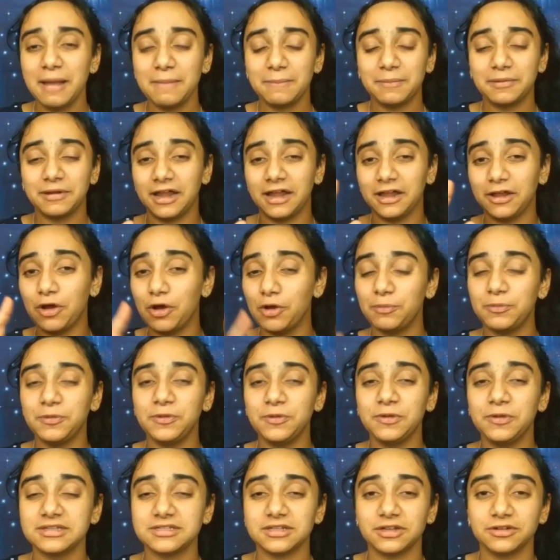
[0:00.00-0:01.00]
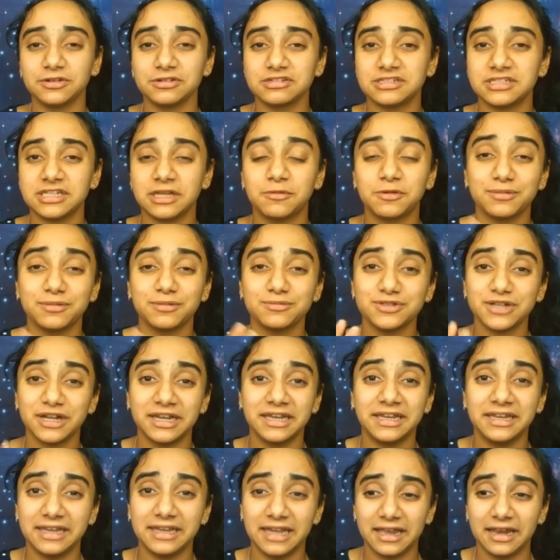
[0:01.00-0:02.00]
but I hope you guys understand what I'm
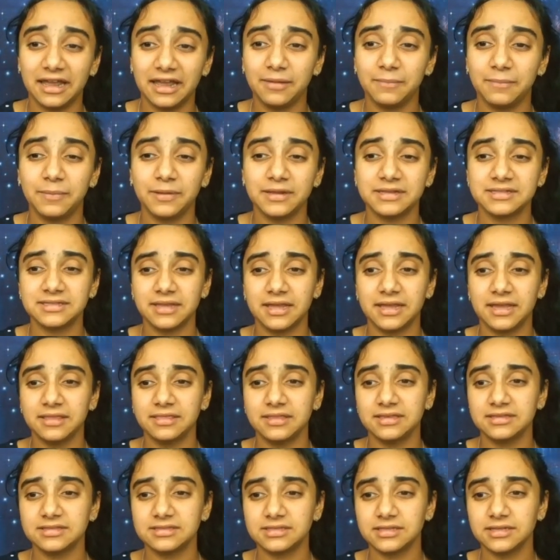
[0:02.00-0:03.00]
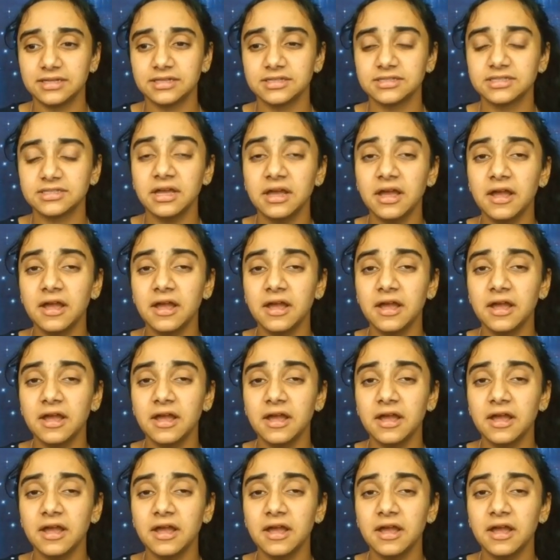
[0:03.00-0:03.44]
trying to get at by saying these things.